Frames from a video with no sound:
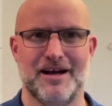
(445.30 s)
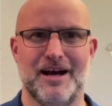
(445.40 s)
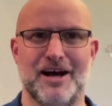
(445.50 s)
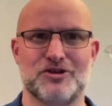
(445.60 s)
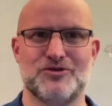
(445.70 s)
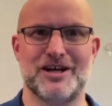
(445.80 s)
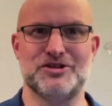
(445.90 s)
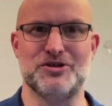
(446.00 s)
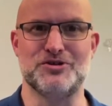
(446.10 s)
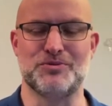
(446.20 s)
I'll try and
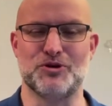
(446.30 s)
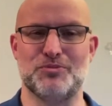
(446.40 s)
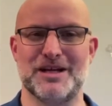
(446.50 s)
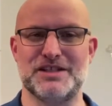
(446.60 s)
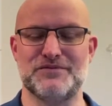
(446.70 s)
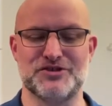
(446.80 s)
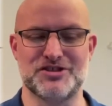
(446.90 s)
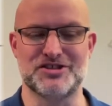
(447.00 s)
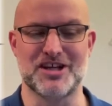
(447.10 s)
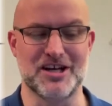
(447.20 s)
choose a good place for us to
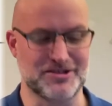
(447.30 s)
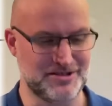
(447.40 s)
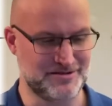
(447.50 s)
start.